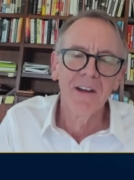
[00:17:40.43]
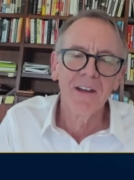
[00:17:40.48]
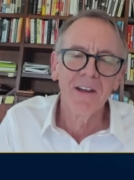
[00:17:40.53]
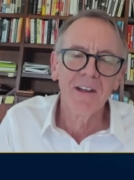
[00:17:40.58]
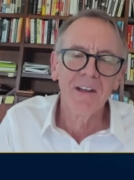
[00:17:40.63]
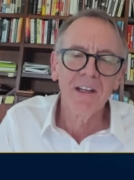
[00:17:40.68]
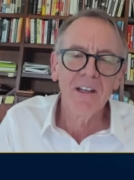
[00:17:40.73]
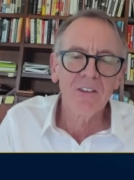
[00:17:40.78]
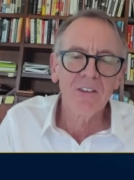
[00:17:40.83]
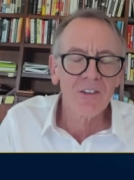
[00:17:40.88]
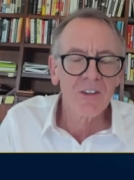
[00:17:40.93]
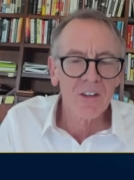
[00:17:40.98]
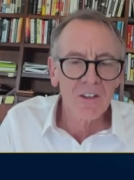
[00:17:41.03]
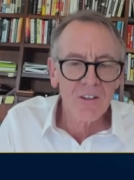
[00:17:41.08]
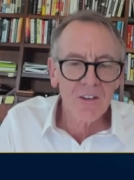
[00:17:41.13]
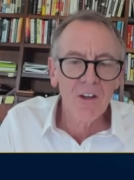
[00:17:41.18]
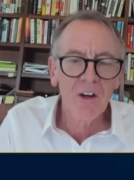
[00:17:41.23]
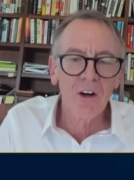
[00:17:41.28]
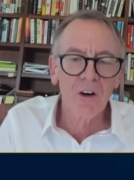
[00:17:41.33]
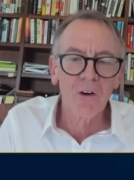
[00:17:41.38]
And he
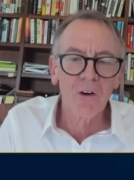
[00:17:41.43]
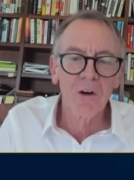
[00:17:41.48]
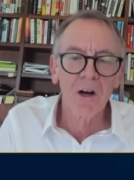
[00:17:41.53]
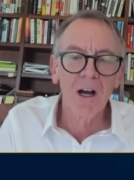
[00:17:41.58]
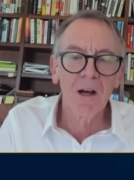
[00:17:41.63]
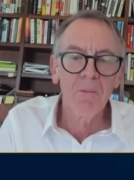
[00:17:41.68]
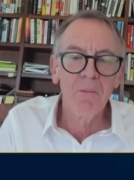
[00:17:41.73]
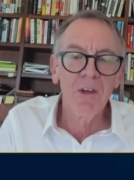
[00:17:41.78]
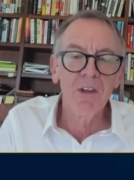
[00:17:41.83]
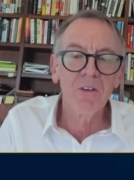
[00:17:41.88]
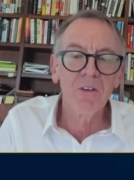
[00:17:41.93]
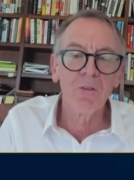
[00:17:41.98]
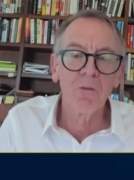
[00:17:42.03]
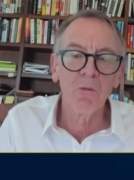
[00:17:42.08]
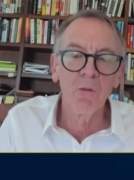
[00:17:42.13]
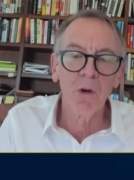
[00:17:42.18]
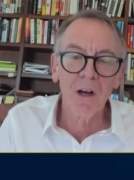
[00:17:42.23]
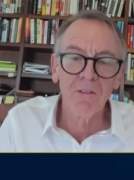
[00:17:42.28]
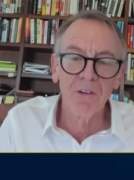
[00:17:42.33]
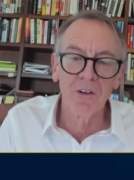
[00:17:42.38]
said, no, I mean
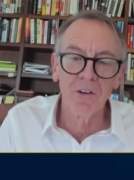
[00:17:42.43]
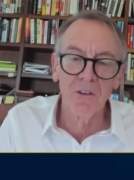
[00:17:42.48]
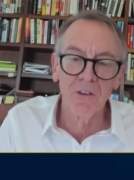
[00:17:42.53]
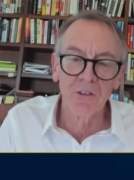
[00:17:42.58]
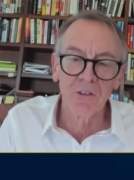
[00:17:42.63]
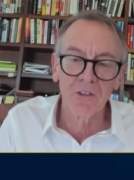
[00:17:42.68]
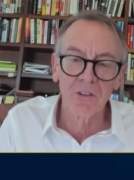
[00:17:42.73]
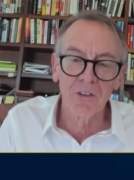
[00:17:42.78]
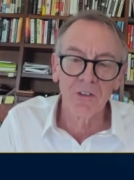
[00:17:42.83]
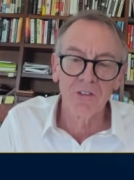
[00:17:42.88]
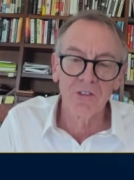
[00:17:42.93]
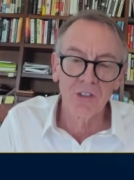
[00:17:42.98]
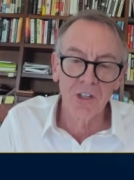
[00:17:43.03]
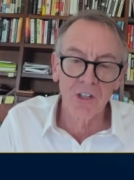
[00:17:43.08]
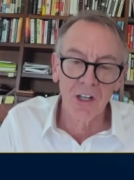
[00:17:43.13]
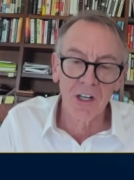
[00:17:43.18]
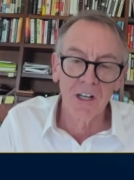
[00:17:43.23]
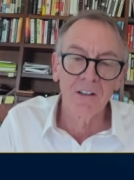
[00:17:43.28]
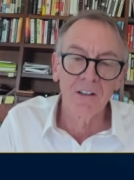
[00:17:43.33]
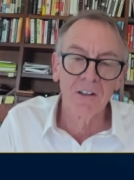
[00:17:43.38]
revenues,
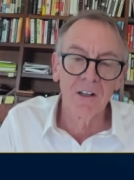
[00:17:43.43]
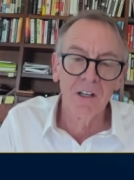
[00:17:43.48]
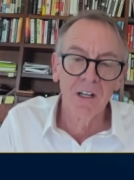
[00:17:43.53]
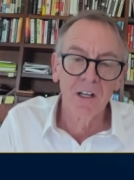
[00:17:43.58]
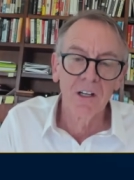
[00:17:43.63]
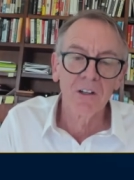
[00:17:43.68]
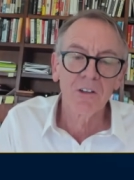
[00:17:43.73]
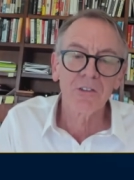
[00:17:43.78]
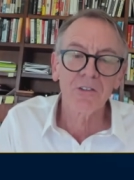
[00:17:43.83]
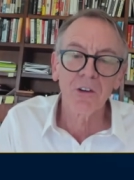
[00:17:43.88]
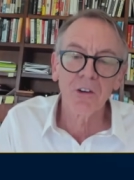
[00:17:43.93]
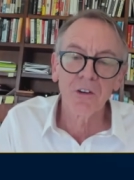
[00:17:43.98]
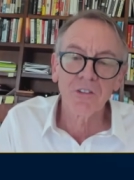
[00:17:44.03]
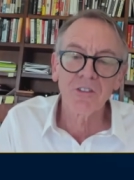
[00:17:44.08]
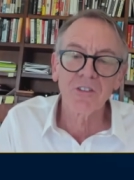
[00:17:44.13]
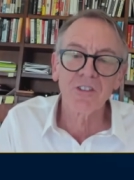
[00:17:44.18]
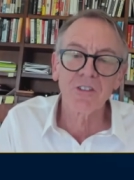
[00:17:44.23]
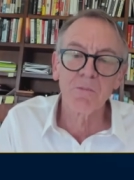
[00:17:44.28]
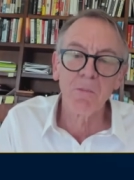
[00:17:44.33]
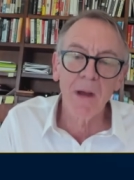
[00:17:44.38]
John.
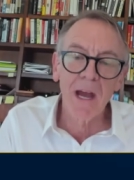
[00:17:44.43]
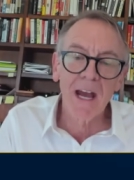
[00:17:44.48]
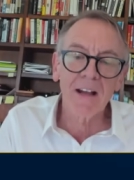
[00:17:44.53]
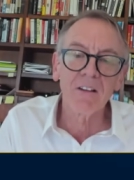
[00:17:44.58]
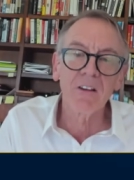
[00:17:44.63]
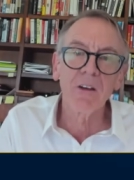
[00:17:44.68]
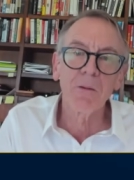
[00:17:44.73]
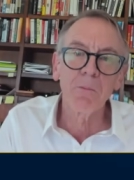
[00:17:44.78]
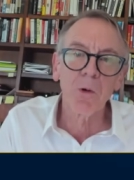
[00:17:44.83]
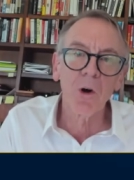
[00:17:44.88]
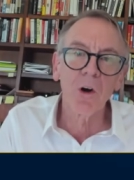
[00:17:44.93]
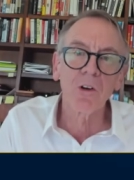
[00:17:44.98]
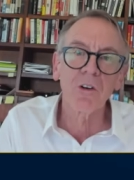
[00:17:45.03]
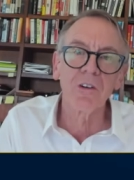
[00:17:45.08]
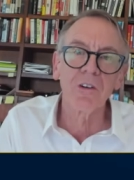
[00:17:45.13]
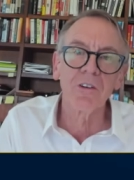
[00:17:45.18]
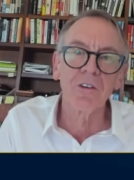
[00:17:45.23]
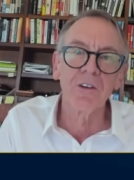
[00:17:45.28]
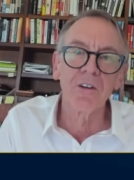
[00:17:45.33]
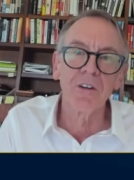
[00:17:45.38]
Search is badly
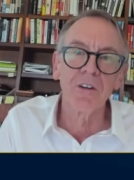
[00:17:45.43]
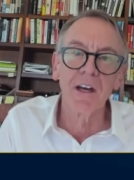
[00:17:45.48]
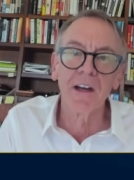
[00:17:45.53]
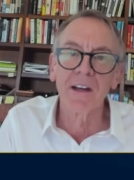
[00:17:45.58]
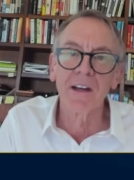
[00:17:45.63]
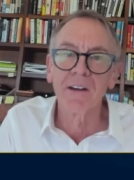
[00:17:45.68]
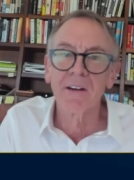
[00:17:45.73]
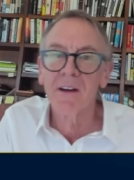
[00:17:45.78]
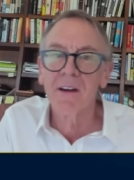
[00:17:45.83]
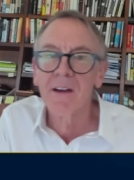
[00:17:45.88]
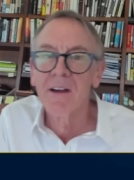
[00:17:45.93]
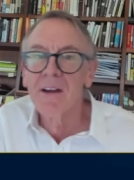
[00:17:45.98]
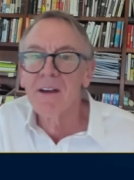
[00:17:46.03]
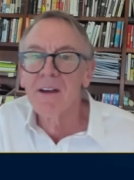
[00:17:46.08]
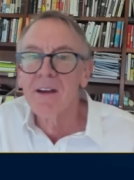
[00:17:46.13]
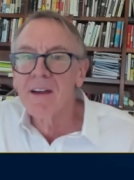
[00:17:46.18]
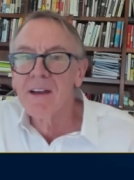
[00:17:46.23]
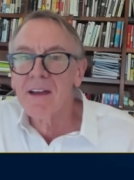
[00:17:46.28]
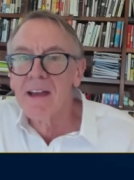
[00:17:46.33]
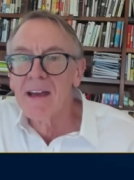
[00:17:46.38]
broken today.
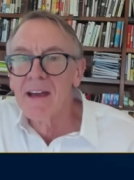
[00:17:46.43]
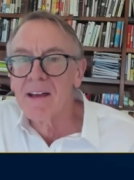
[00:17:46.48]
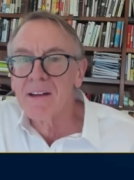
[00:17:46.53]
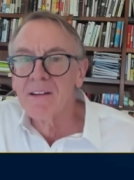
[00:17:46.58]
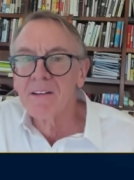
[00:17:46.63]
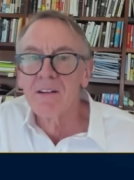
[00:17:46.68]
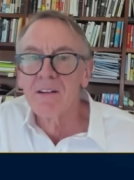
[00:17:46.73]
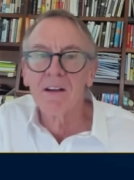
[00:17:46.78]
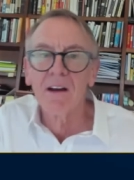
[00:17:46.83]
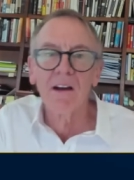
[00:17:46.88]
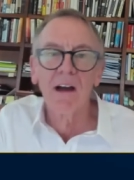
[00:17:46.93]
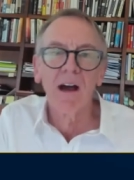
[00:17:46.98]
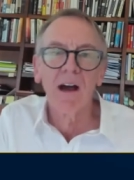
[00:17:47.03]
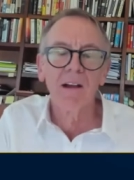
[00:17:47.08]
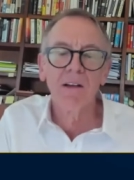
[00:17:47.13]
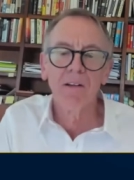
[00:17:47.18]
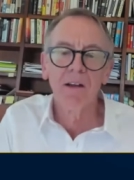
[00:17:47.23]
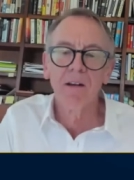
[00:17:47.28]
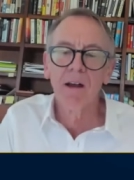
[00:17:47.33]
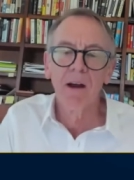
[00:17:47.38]
And
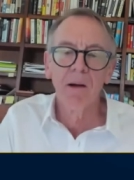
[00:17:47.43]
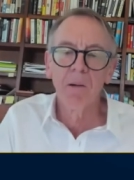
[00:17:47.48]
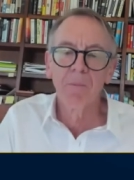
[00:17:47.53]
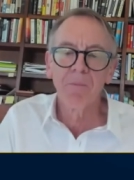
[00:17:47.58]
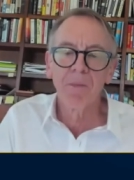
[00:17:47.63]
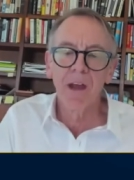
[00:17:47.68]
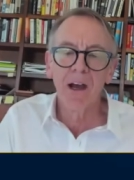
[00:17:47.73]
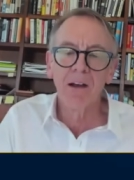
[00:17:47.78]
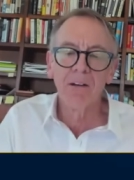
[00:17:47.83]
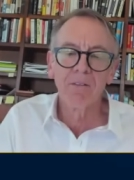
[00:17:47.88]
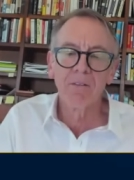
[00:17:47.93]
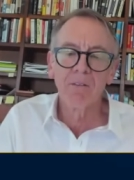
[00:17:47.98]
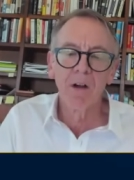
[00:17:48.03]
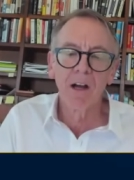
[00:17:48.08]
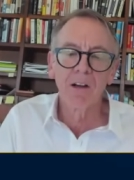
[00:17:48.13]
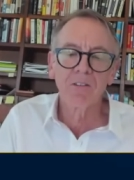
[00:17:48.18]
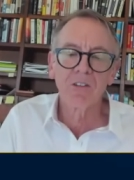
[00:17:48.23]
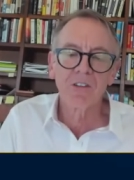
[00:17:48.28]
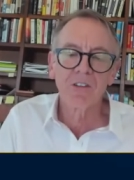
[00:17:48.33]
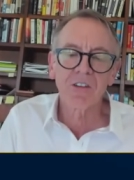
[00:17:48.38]

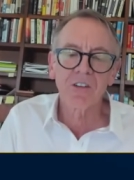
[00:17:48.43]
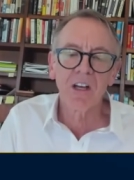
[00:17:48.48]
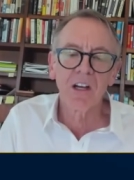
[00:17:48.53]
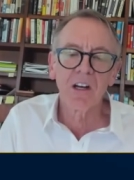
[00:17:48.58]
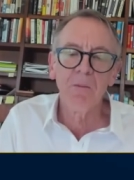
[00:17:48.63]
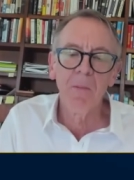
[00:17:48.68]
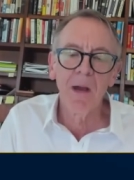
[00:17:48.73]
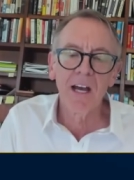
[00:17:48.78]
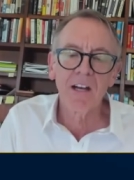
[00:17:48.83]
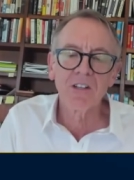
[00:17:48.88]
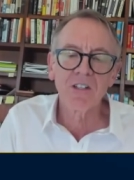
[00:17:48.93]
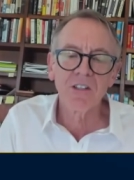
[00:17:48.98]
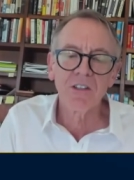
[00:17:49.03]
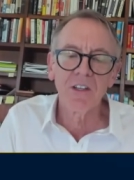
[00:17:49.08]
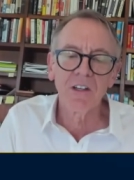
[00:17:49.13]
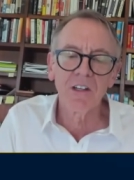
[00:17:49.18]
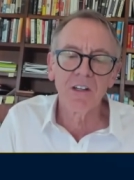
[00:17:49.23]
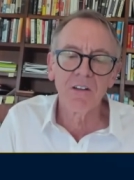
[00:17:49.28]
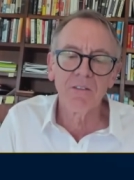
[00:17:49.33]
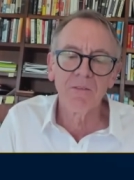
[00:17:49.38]
I just can imagine
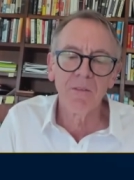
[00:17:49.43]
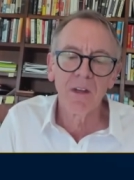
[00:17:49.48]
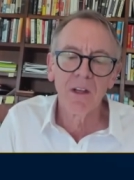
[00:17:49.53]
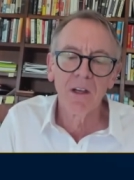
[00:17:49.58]
that it